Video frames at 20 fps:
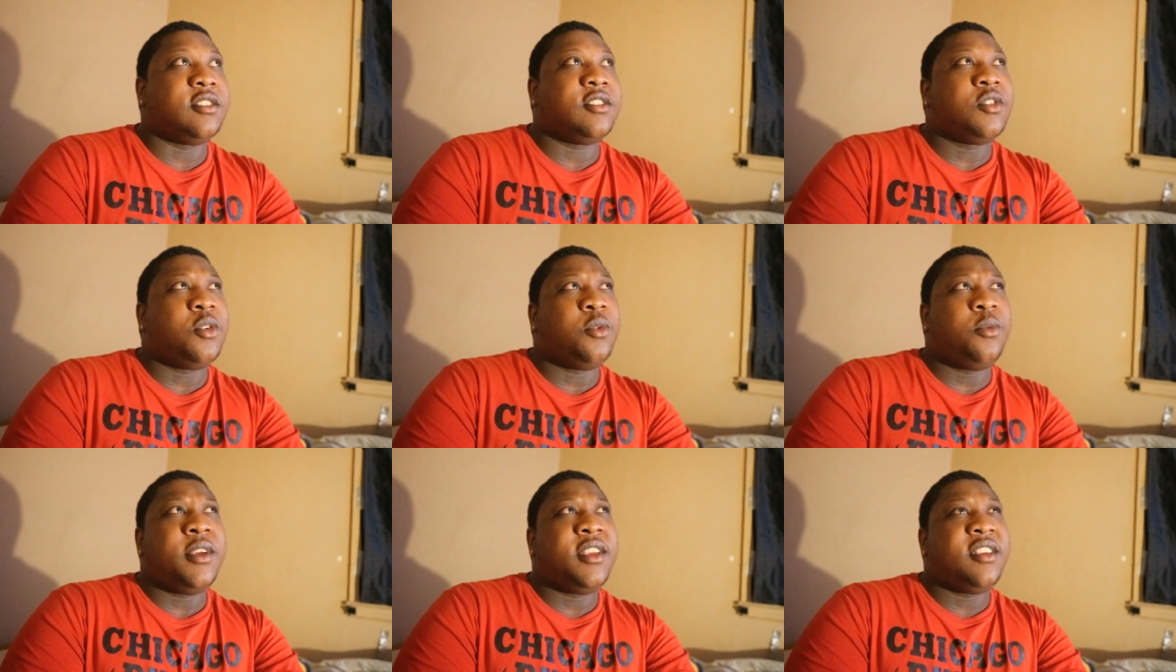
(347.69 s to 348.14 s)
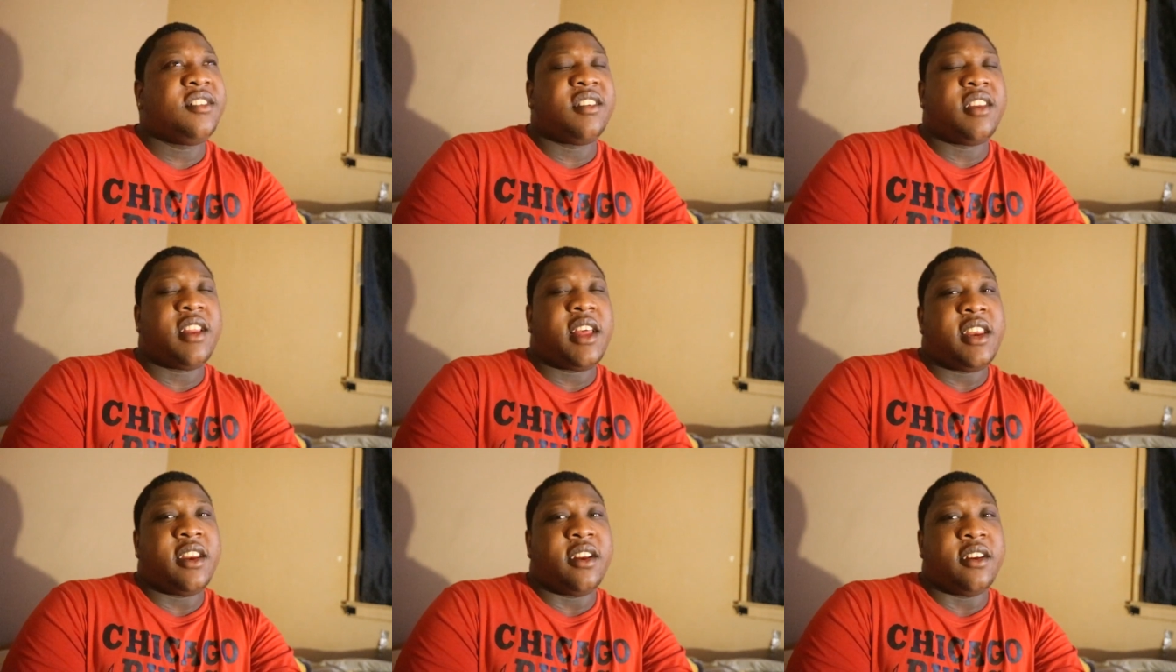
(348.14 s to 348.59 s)
two
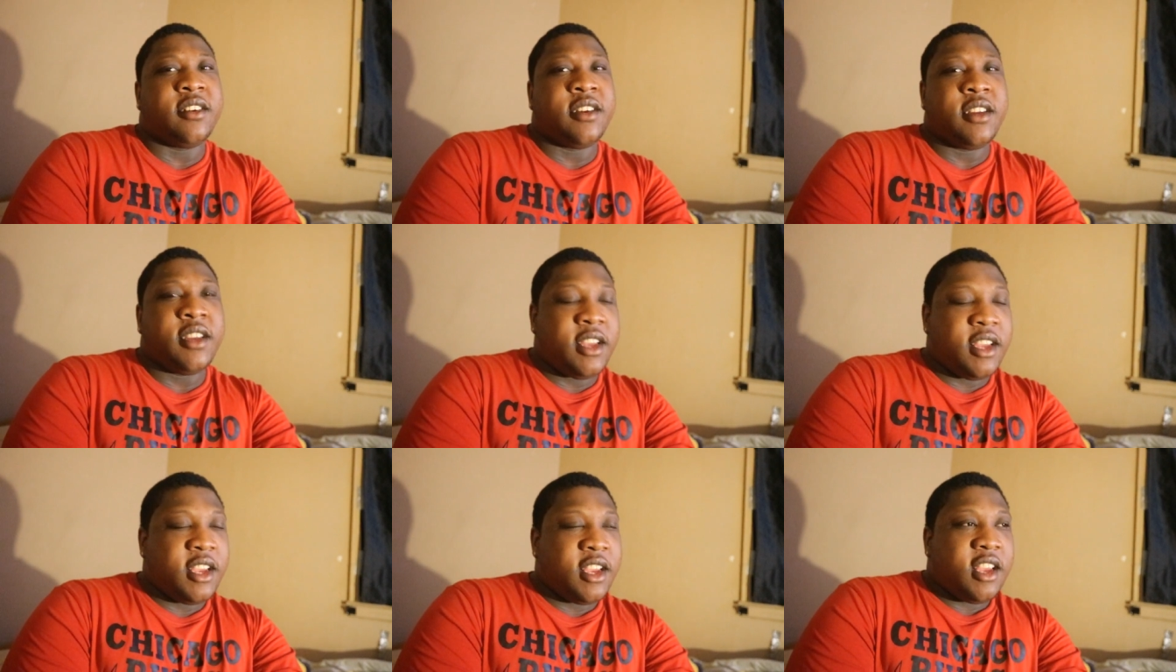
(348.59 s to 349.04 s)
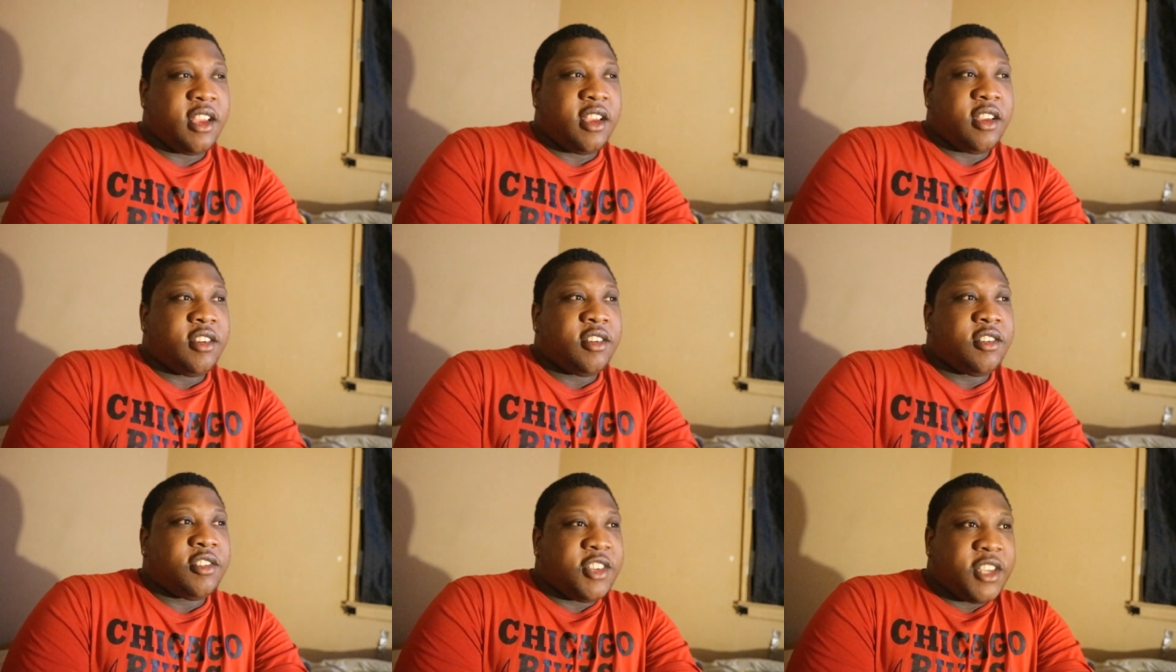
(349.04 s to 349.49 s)
weeks later,
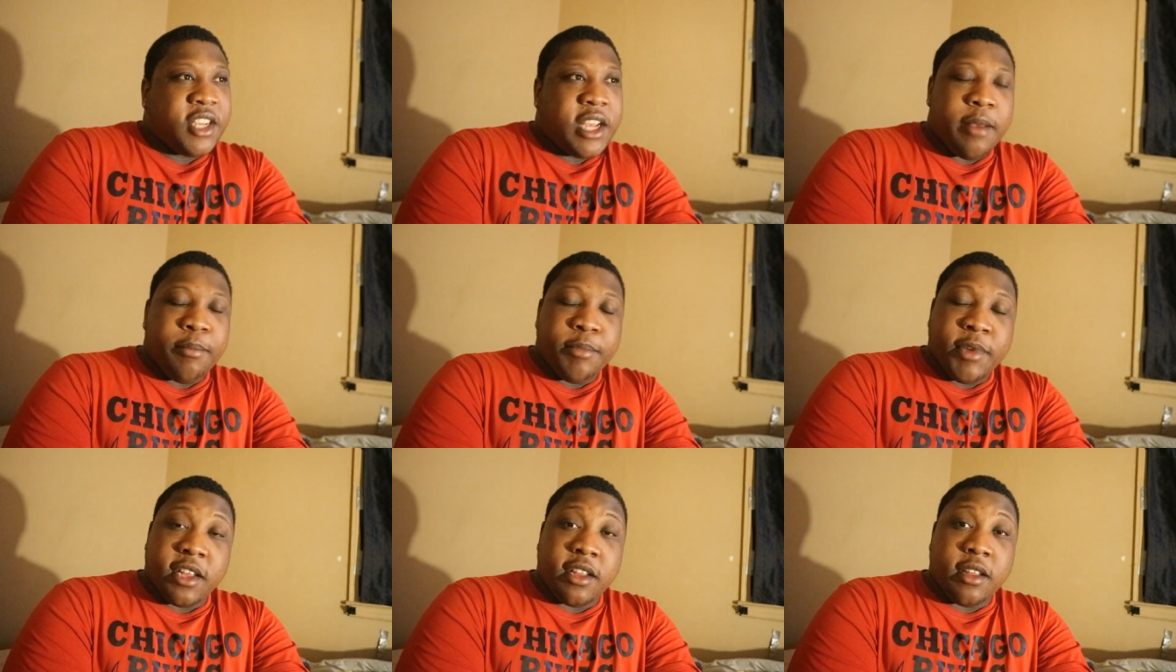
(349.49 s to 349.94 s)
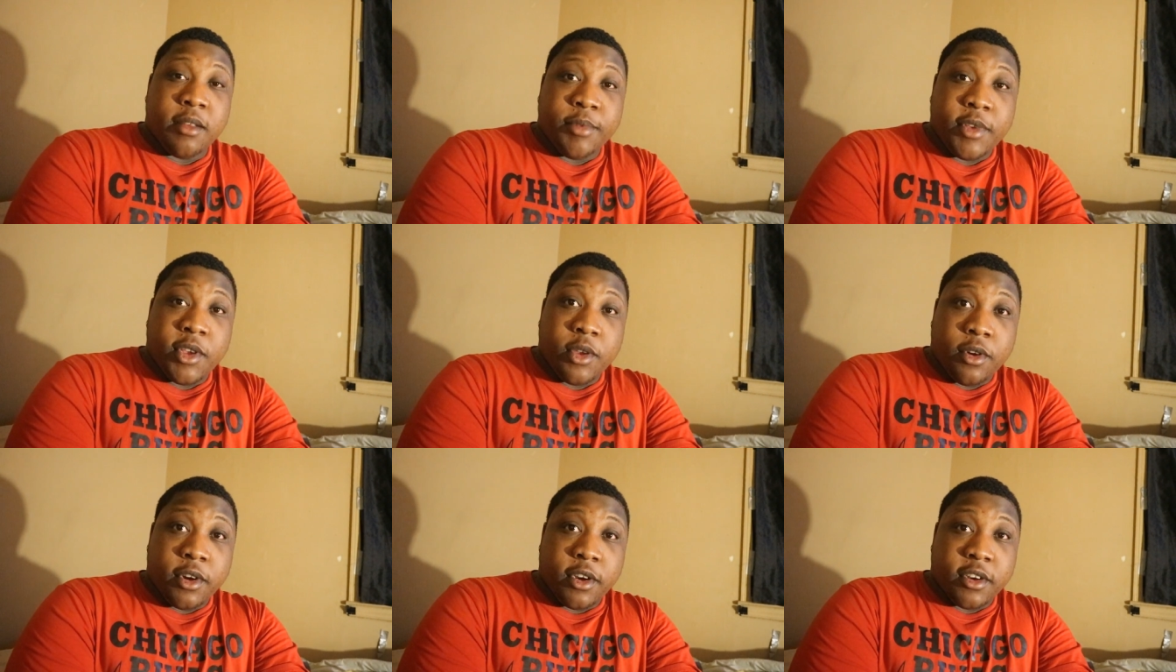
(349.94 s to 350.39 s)
she got me a
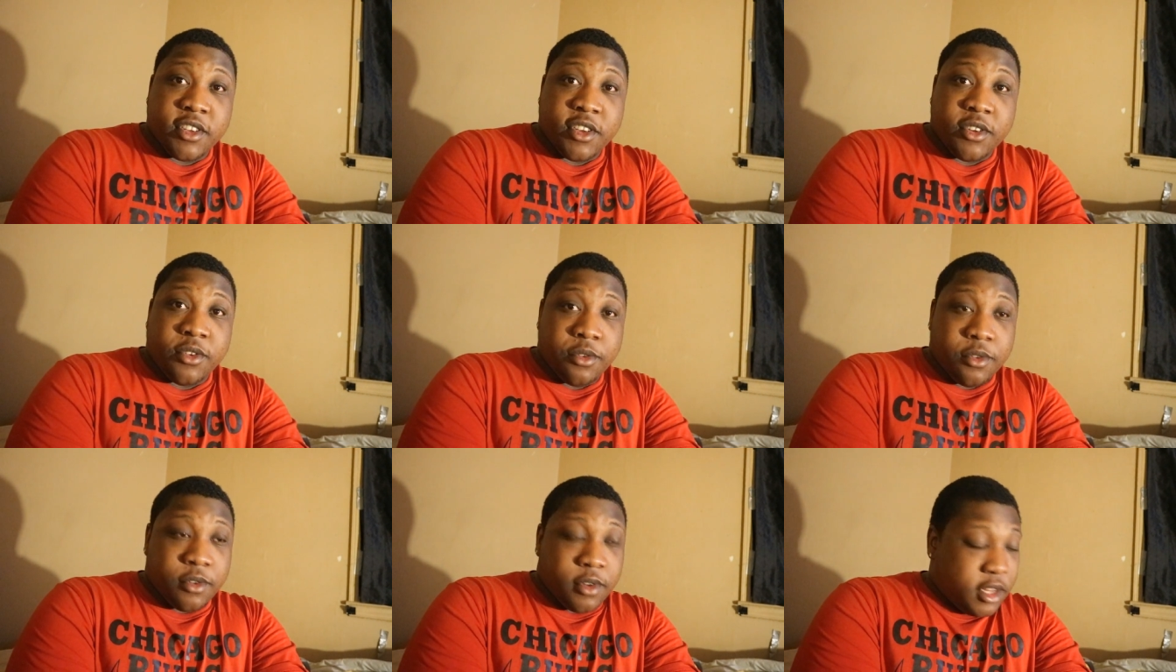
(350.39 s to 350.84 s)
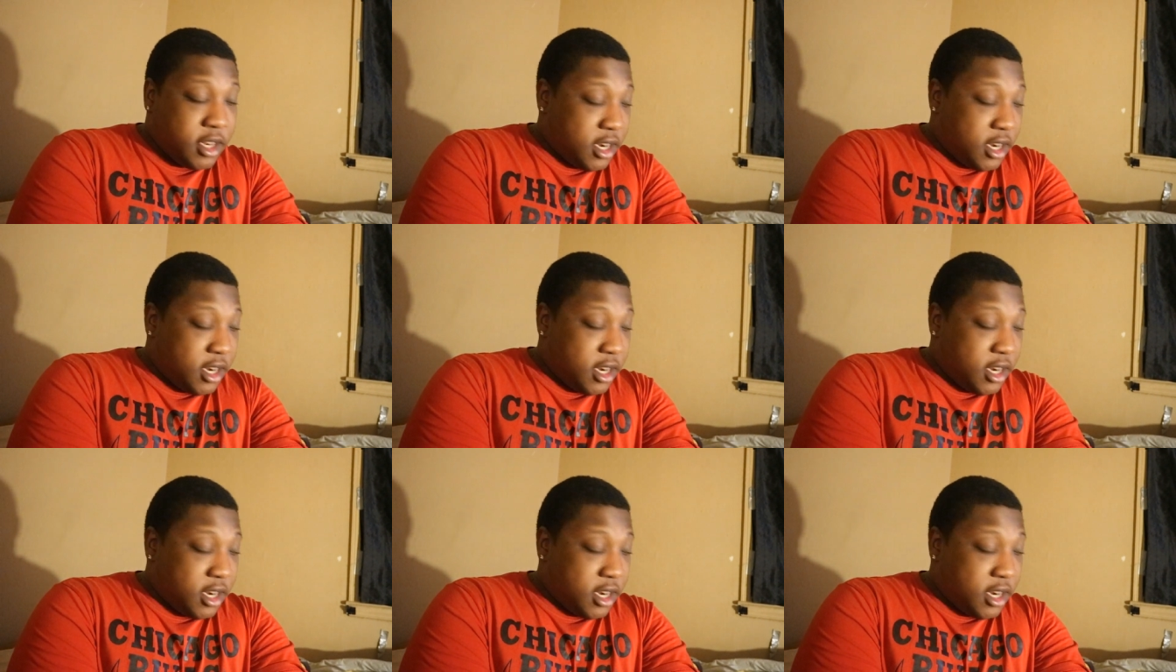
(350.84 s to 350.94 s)
computer too.